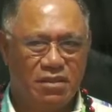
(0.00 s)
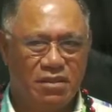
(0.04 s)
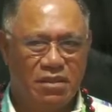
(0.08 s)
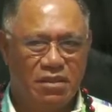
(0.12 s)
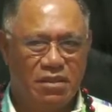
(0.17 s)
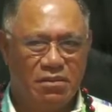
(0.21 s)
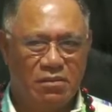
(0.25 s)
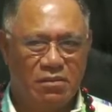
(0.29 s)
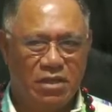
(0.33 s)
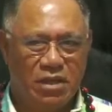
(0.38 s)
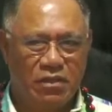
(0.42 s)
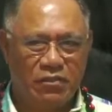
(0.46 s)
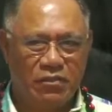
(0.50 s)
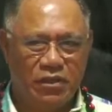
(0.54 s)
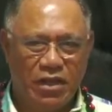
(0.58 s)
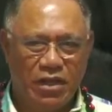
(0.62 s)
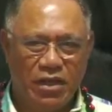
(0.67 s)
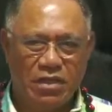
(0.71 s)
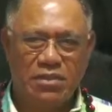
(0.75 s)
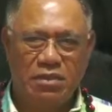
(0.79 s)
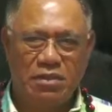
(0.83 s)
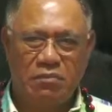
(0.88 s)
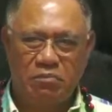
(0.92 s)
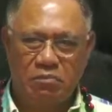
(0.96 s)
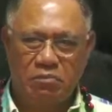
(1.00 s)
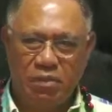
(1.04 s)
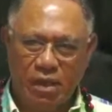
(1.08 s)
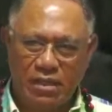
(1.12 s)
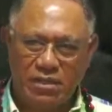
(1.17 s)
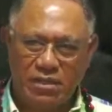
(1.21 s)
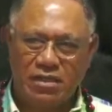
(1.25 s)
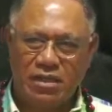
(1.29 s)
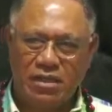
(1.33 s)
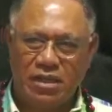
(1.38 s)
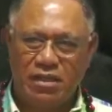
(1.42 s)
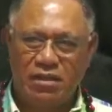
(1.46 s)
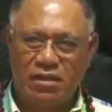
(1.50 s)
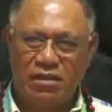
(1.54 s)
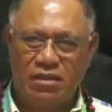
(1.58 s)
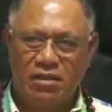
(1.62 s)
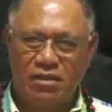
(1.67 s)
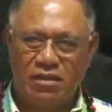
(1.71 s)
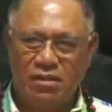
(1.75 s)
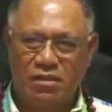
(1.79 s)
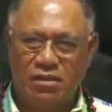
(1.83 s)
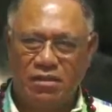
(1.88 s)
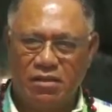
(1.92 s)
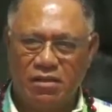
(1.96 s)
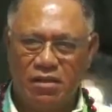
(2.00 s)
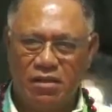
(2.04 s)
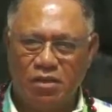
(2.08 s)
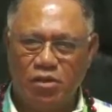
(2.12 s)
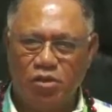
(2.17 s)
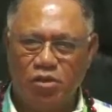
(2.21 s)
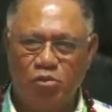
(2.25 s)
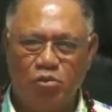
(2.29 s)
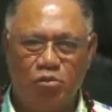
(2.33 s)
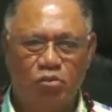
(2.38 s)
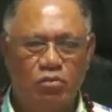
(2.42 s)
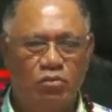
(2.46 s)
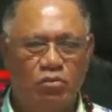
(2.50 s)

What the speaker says: If it's a passion in you,